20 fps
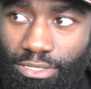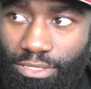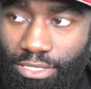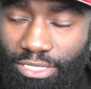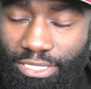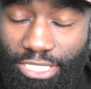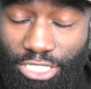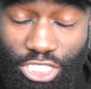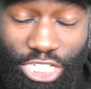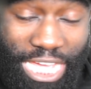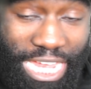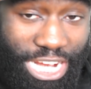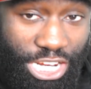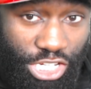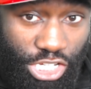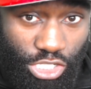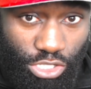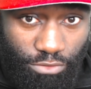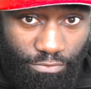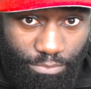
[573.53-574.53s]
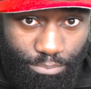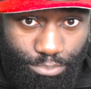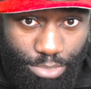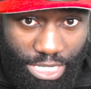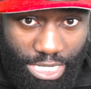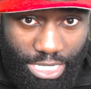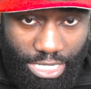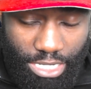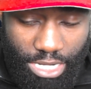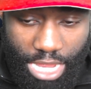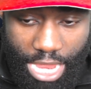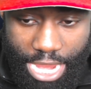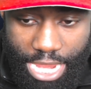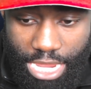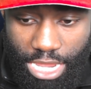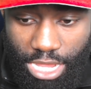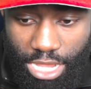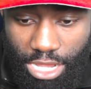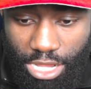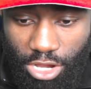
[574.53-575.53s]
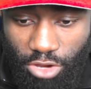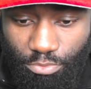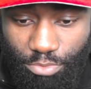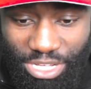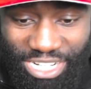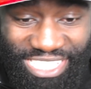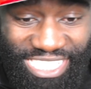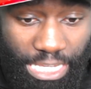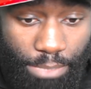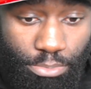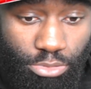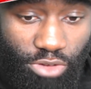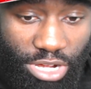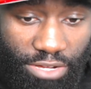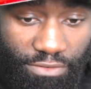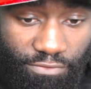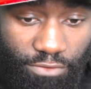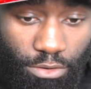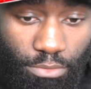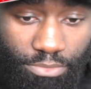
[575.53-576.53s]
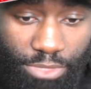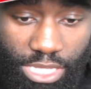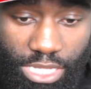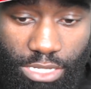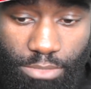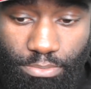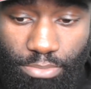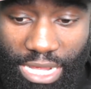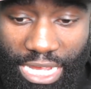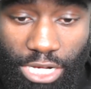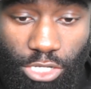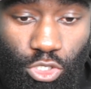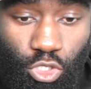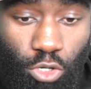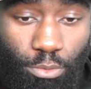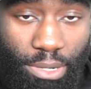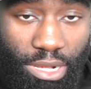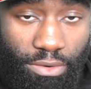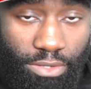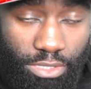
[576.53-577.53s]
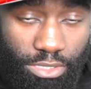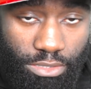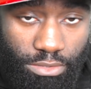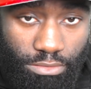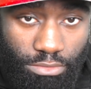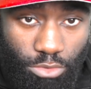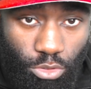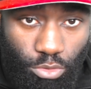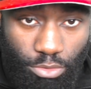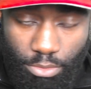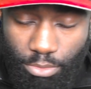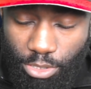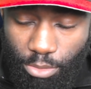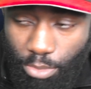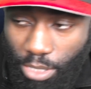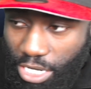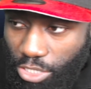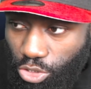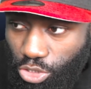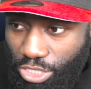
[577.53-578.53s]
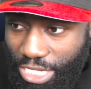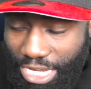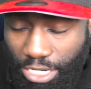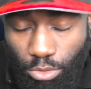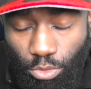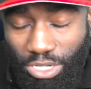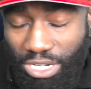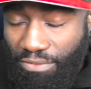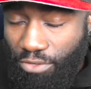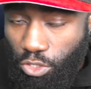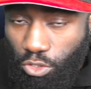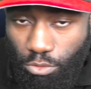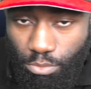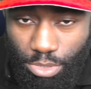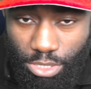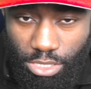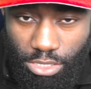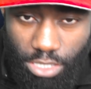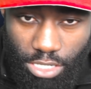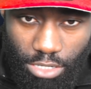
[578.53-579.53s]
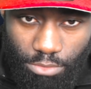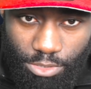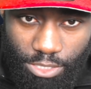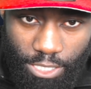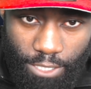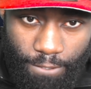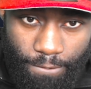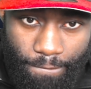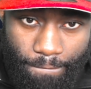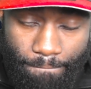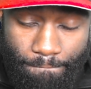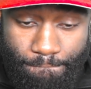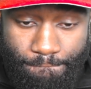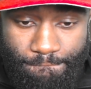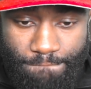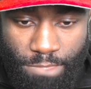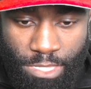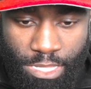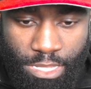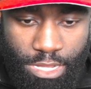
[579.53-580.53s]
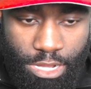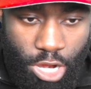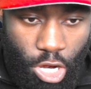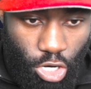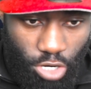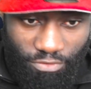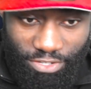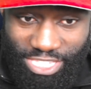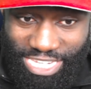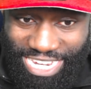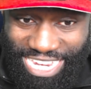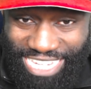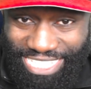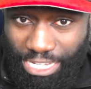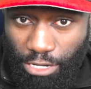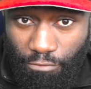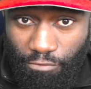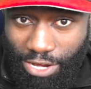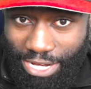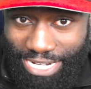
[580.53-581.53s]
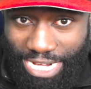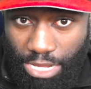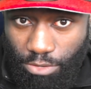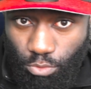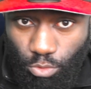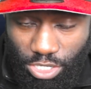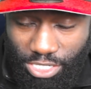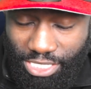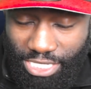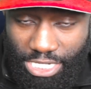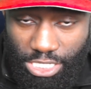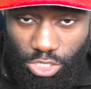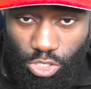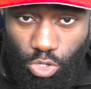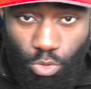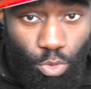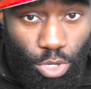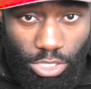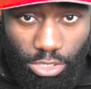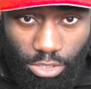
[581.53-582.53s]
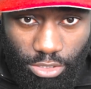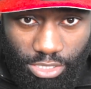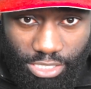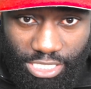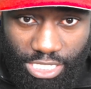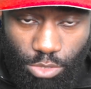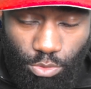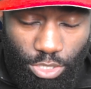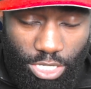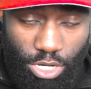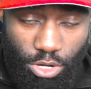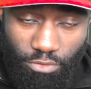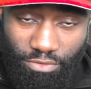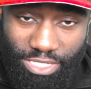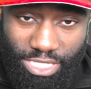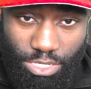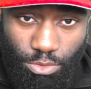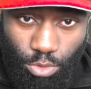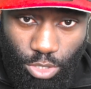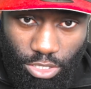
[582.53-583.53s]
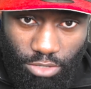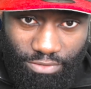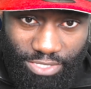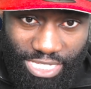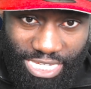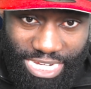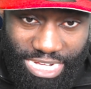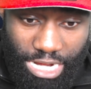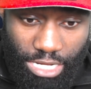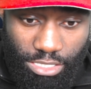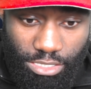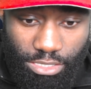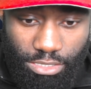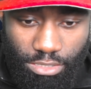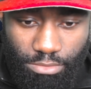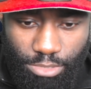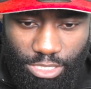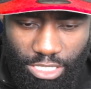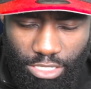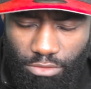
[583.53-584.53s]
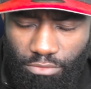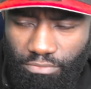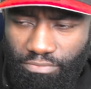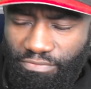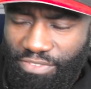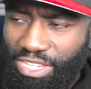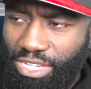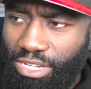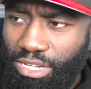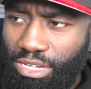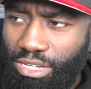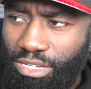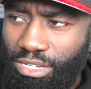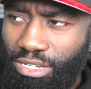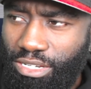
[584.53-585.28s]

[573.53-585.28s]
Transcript: this is the challenges of being a uh, of being separate from the biological parents or the, the, biological dad or whatever it could be. You know what I'm saying? Obviously, I guess I'll find out in one season or what not to see what he obviously what obviously he does. So I don't think